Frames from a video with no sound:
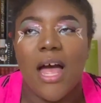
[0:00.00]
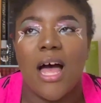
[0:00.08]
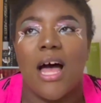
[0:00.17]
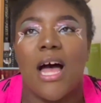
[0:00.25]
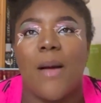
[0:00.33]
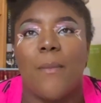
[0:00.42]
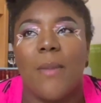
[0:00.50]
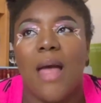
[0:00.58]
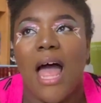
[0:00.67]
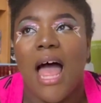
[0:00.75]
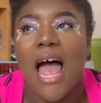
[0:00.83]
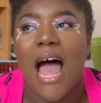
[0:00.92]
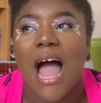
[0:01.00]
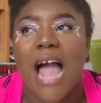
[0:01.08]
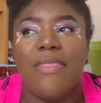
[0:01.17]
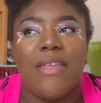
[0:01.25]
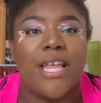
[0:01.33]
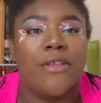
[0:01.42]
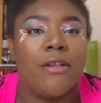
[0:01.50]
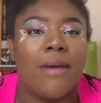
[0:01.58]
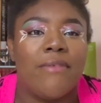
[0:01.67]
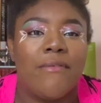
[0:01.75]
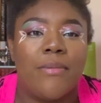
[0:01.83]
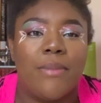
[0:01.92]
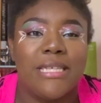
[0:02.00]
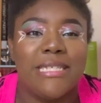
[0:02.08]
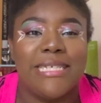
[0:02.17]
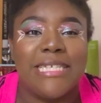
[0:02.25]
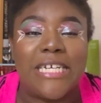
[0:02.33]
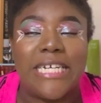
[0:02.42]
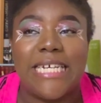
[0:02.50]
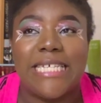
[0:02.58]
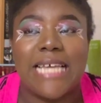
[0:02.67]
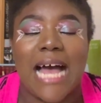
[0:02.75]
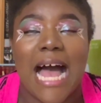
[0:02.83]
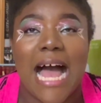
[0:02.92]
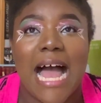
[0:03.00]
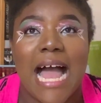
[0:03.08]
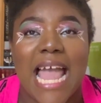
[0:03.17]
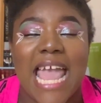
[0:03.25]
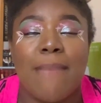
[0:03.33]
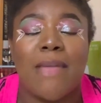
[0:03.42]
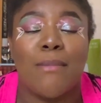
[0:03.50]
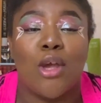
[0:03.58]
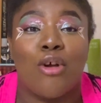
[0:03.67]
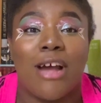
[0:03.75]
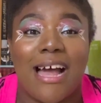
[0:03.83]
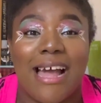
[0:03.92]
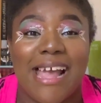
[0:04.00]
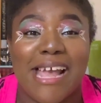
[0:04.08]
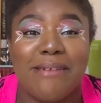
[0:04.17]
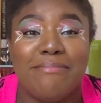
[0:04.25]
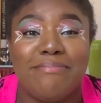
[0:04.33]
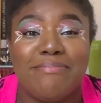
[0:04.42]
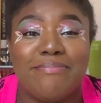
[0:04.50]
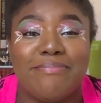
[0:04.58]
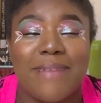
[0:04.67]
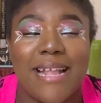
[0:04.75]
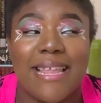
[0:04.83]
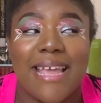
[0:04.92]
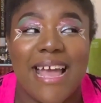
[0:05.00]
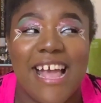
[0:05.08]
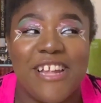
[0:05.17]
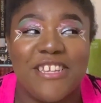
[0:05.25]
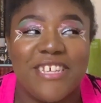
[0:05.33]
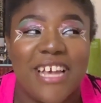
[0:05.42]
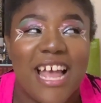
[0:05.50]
I think it's one of my favorite books in the series. It made me cry at the end,